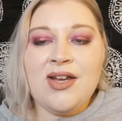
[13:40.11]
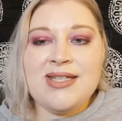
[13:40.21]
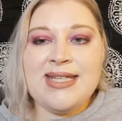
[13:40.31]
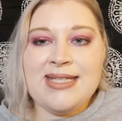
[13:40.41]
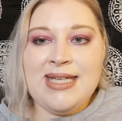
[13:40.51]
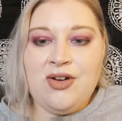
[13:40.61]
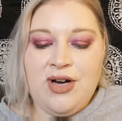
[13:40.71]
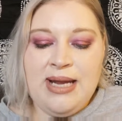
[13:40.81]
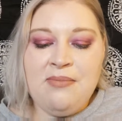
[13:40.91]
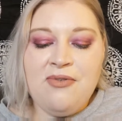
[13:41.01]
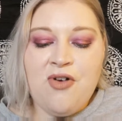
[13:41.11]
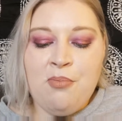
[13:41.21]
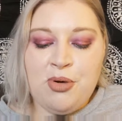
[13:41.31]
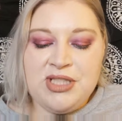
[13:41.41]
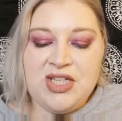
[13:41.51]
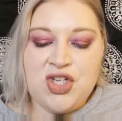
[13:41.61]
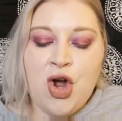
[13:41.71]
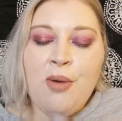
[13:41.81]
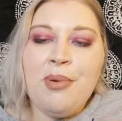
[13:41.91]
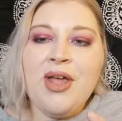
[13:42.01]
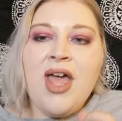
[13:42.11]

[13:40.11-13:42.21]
CC Cream from Body Shop